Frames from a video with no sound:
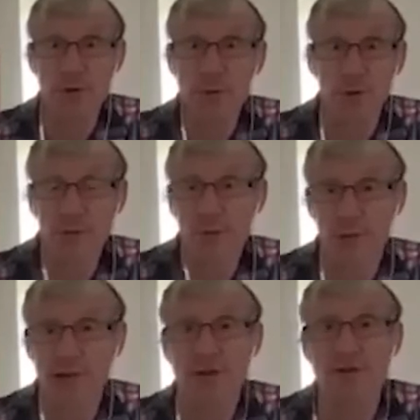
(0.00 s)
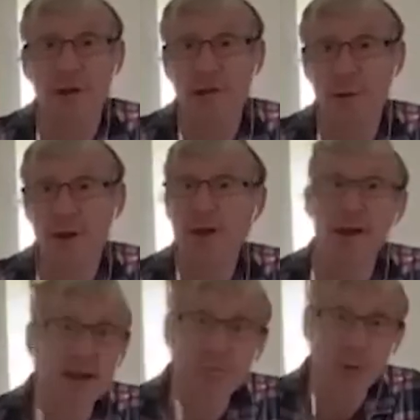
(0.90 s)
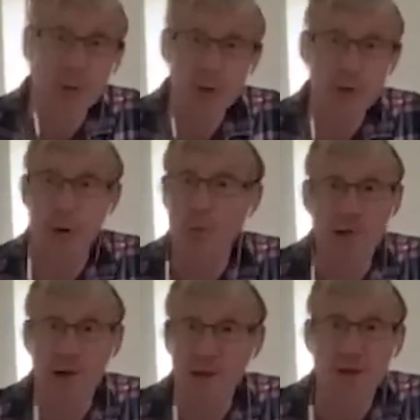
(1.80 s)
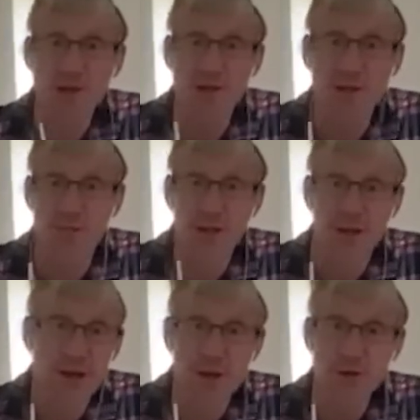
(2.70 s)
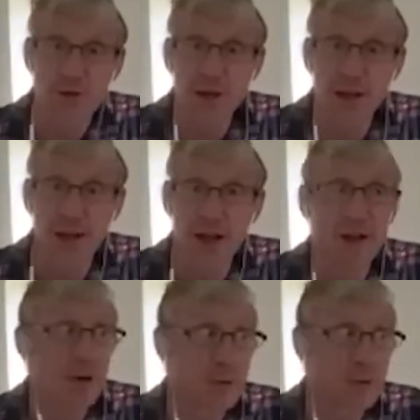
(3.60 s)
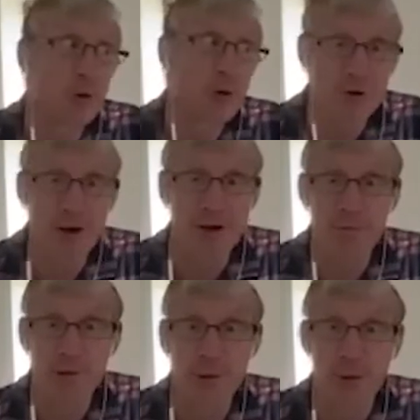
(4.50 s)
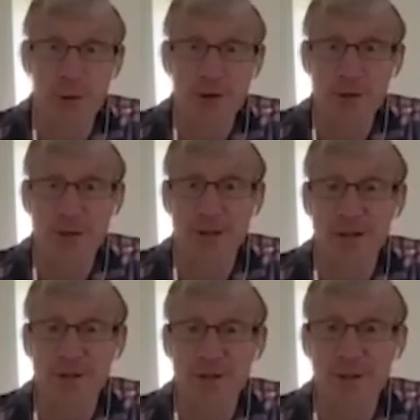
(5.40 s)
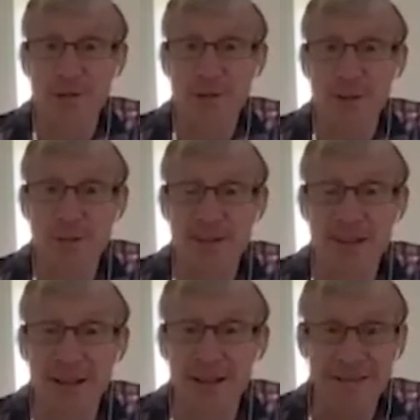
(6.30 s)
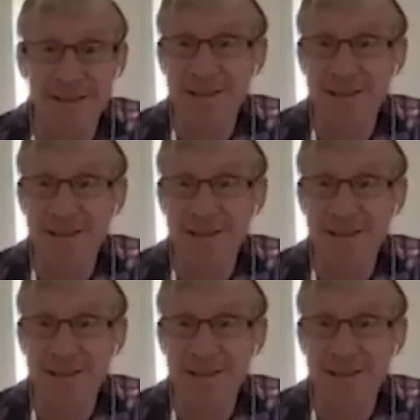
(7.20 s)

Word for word: were interfering with it. And even all the top predators are still there, and you have to watch around every corner just in case there's a grizzly bear there. And